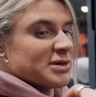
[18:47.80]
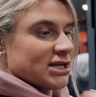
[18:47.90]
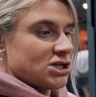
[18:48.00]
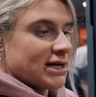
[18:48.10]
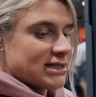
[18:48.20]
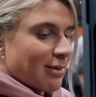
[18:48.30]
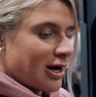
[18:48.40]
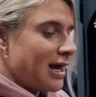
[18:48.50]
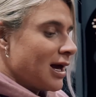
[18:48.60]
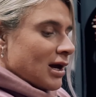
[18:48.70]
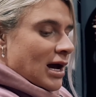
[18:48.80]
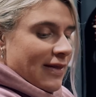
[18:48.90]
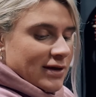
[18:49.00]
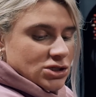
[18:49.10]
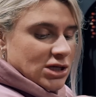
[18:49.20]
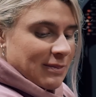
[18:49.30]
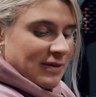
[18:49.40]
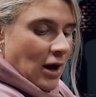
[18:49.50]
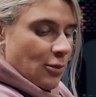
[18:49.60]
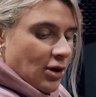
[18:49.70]
position into your body, and then just
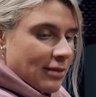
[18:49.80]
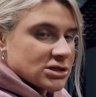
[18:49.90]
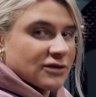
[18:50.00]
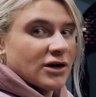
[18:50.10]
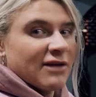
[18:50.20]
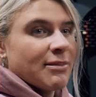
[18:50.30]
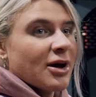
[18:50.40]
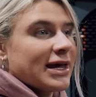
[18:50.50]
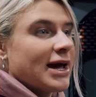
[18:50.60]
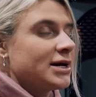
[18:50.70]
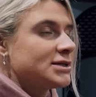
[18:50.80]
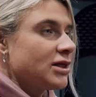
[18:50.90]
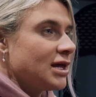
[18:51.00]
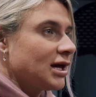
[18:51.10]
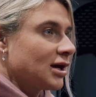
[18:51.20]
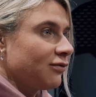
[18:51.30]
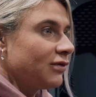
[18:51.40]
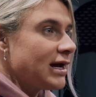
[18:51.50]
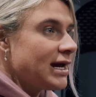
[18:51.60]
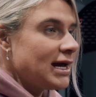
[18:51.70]
keeping that upper arm to the front of your body so that you can
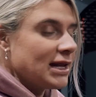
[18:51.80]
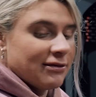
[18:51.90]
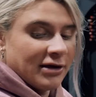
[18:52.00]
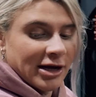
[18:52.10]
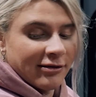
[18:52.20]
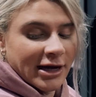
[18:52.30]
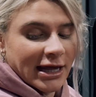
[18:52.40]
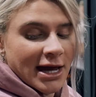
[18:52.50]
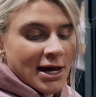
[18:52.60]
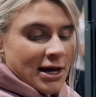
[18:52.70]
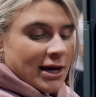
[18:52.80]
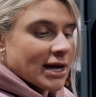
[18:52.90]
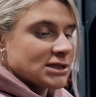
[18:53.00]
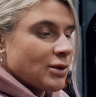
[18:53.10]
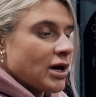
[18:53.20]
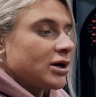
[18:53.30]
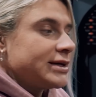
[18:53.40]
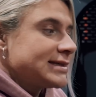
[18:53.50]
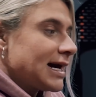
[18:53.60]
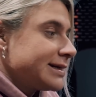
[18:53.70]
really get to work on
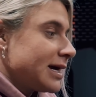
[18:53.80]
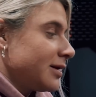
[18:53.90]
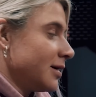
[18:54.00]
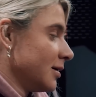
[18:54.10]
your side delt.